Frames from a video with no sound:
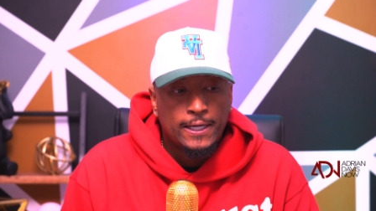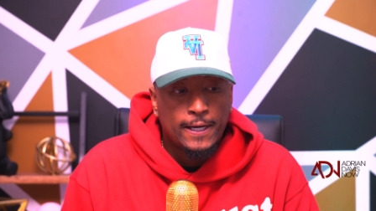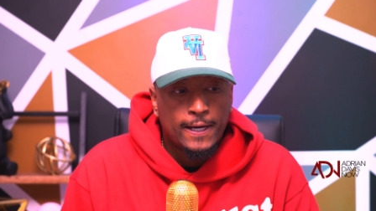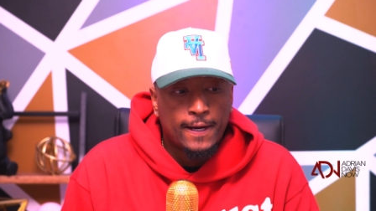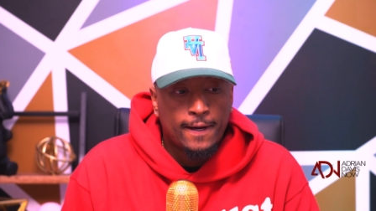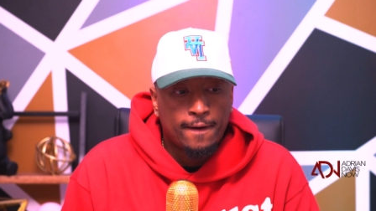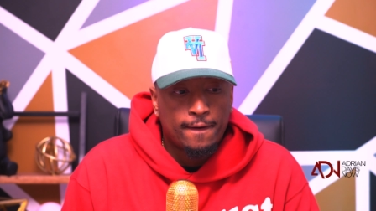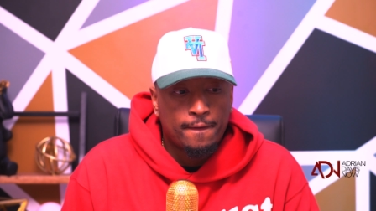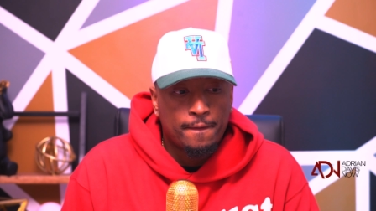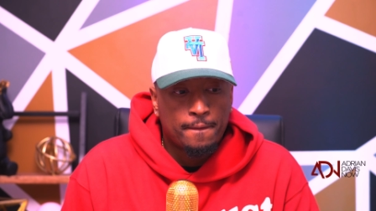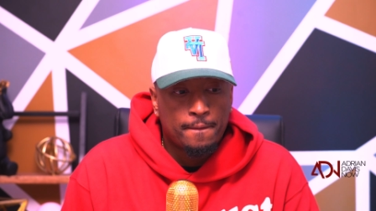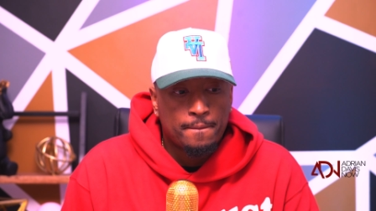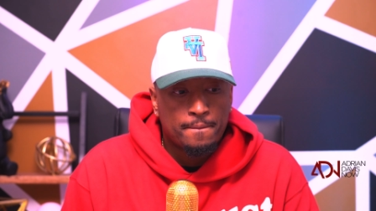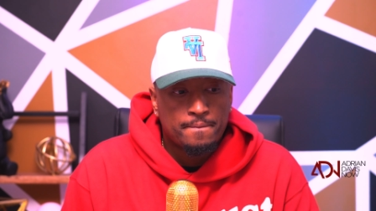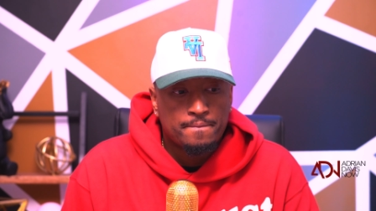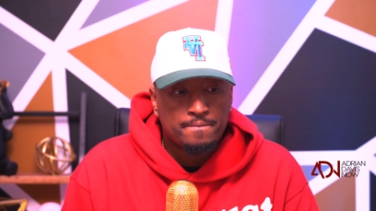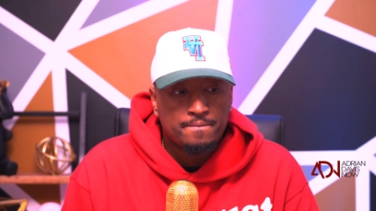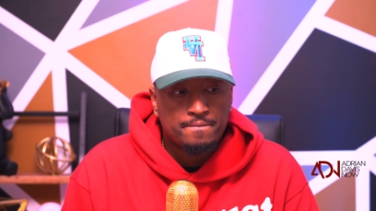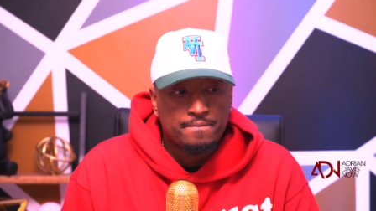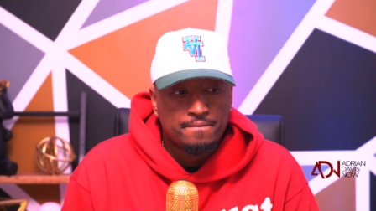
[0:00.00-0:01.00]

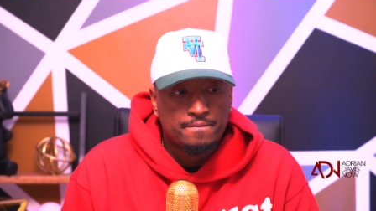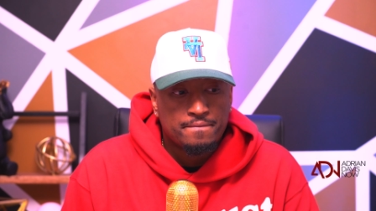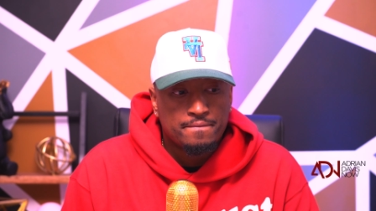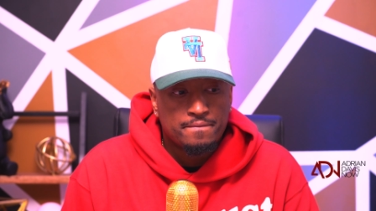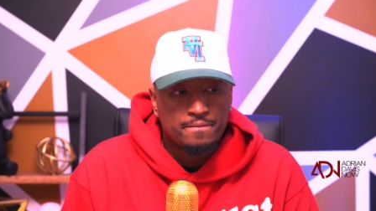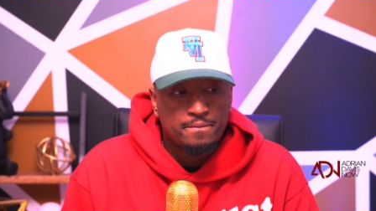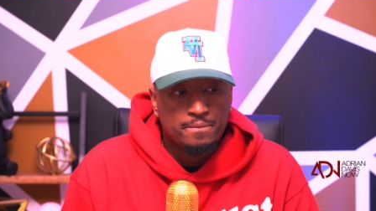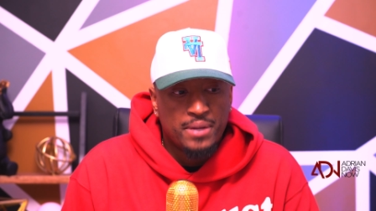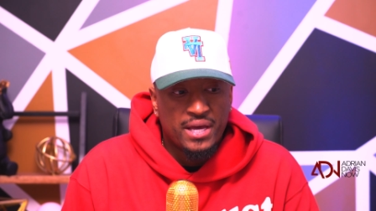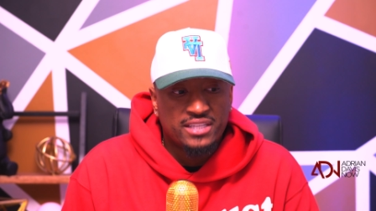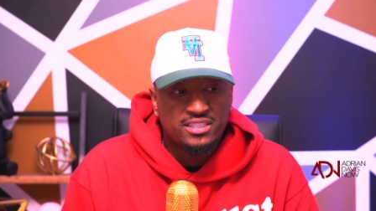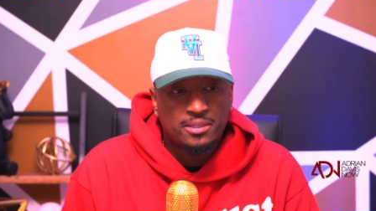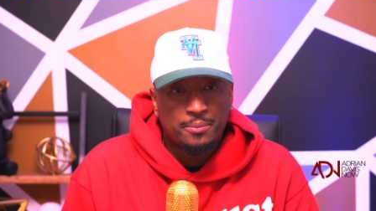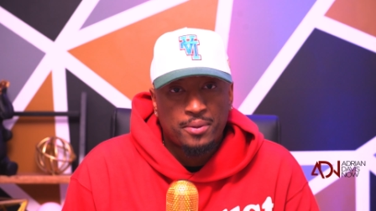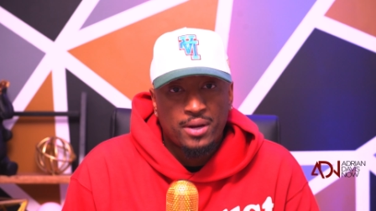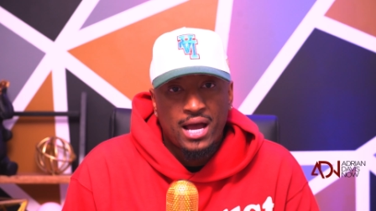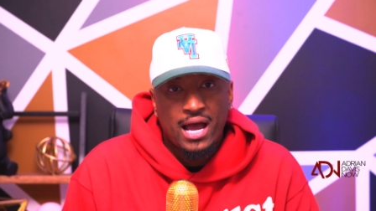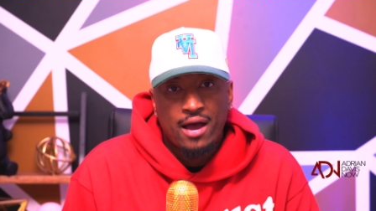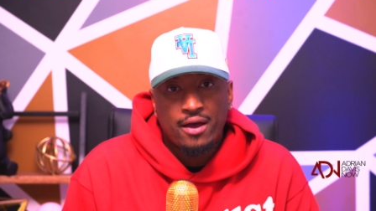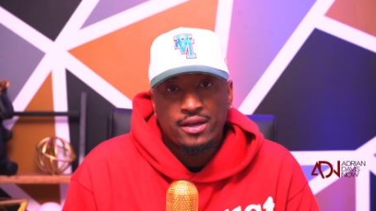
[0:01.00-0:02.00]
um, based
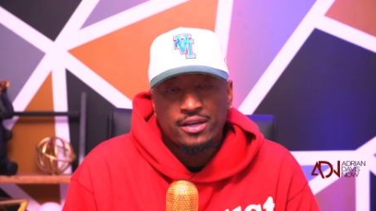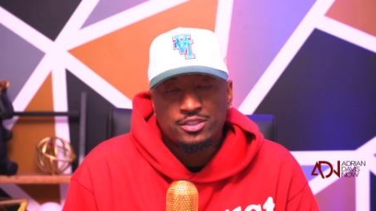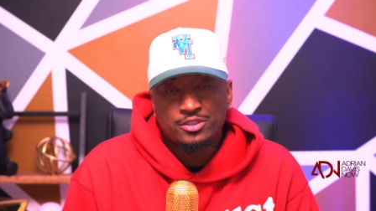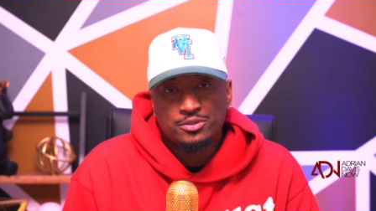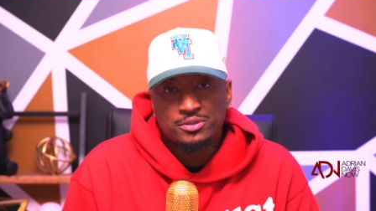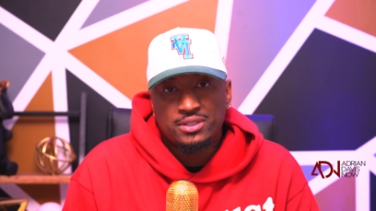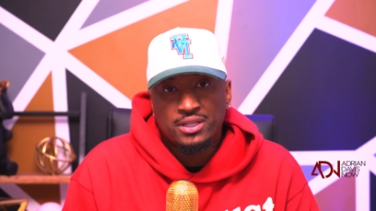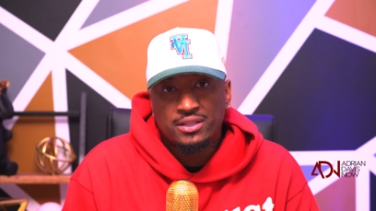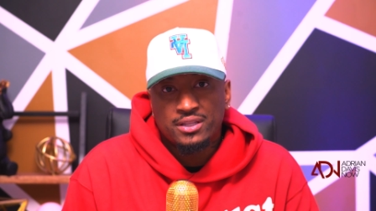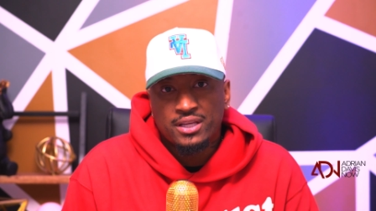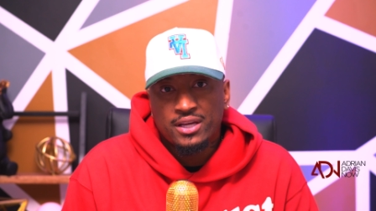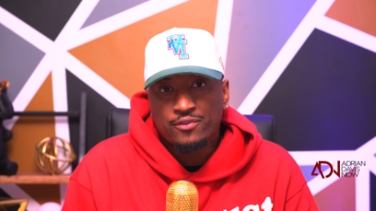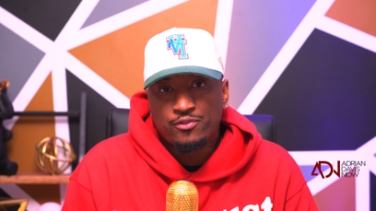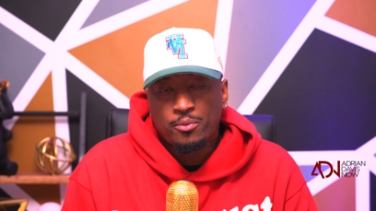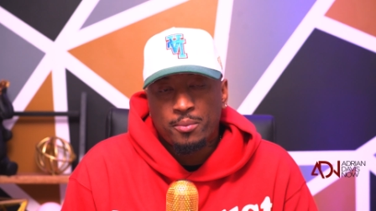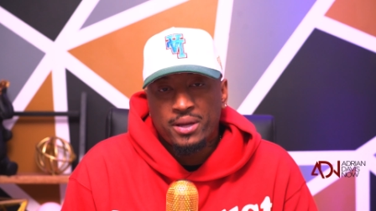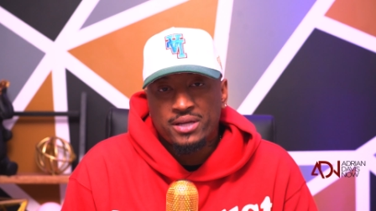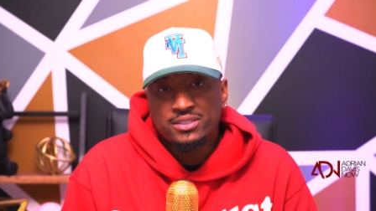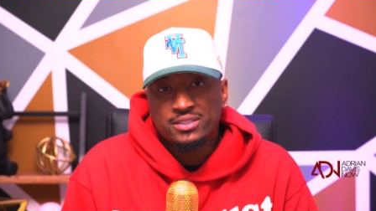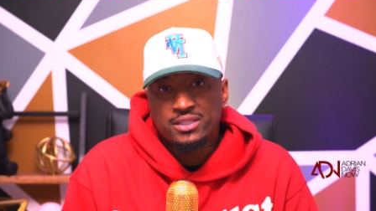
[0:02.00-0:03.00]
upon how interesting the
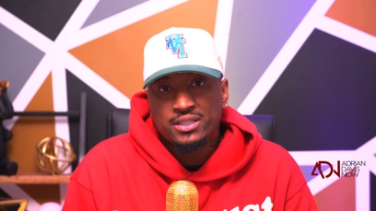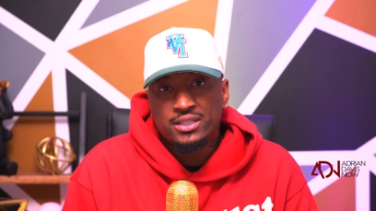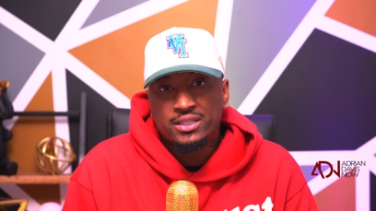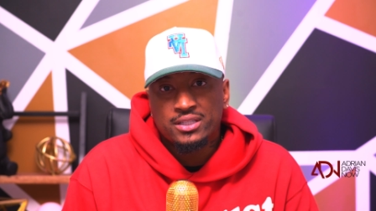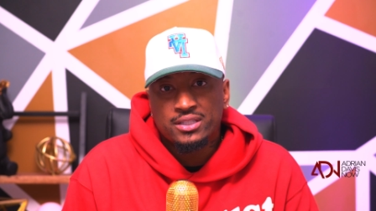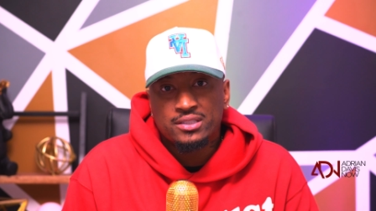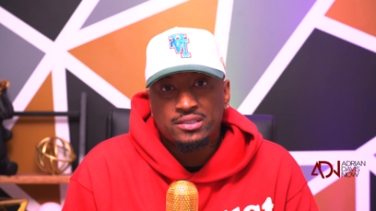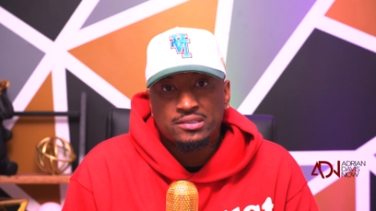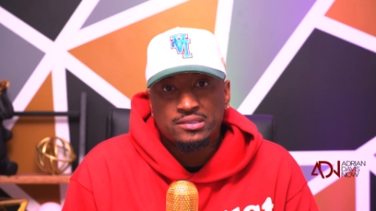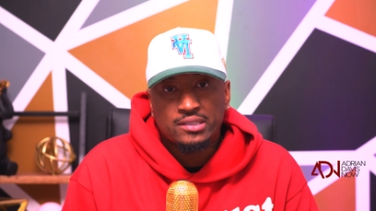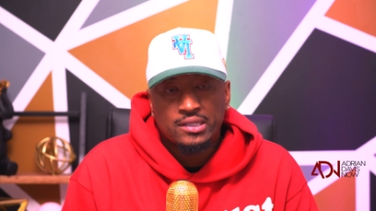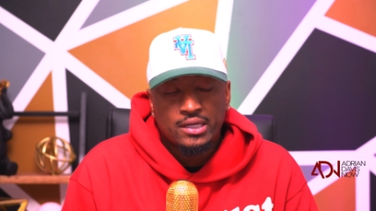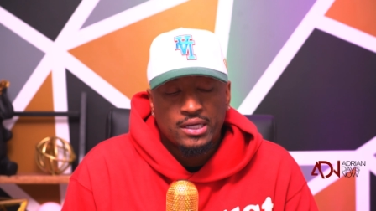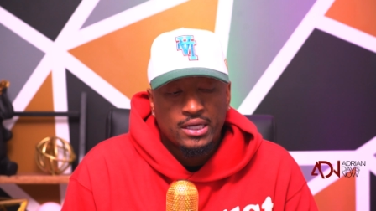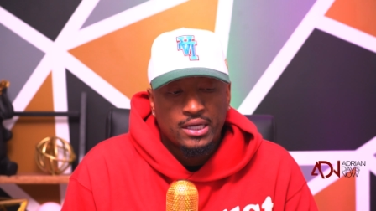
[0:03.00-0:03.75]
information is.